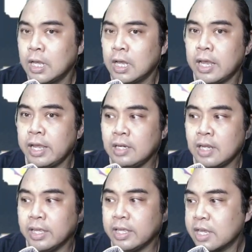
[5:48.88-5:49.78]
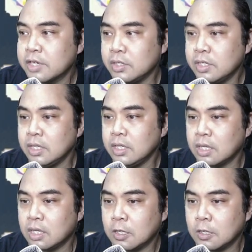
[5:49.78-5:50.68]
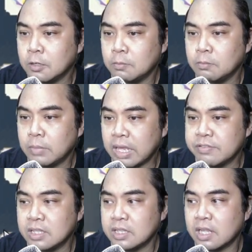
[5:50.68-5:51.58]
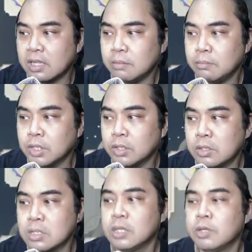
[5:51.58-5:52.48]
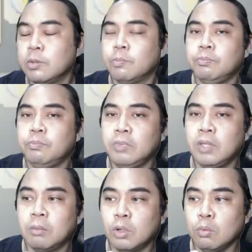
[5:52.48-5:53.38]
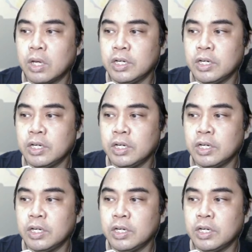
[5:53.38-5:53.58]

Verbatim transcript: I like actually FC Talia because number one,